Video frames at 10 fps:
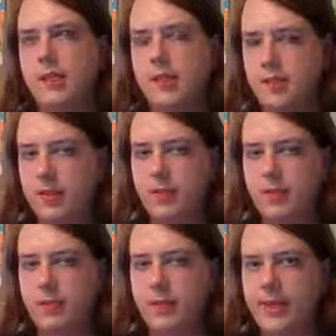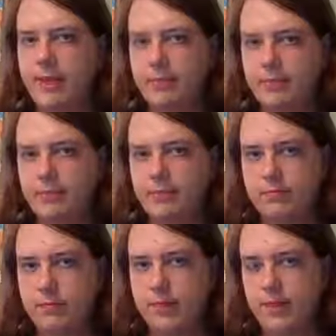designed to be
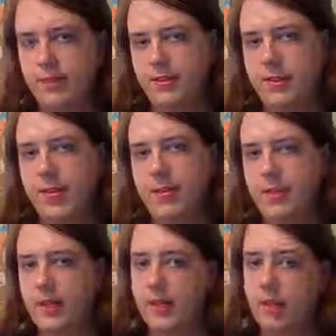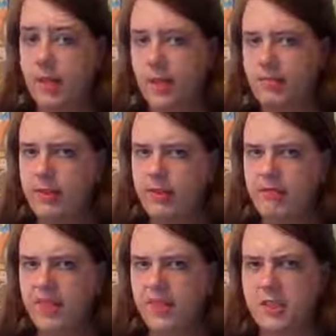safe in that it won't give the
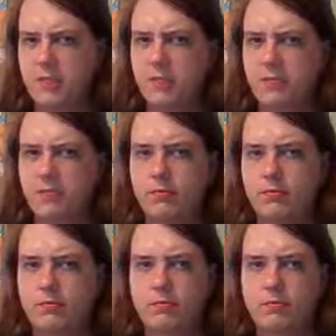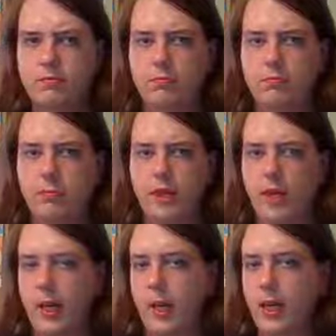information
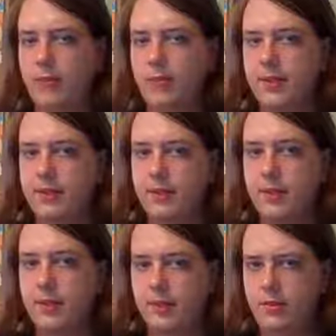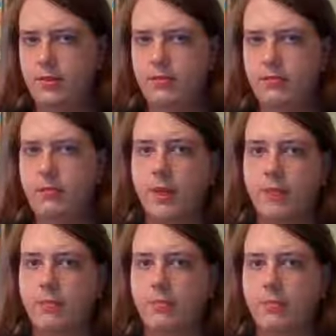out somewhere where it shouldn't.
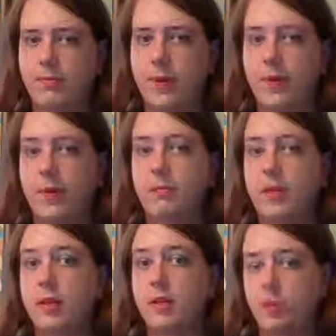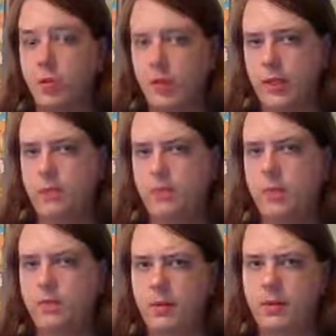That can be quite a
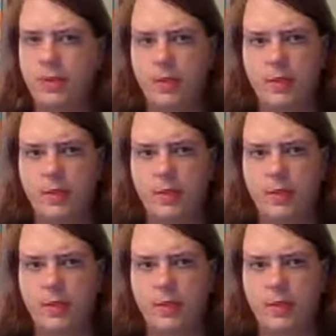problem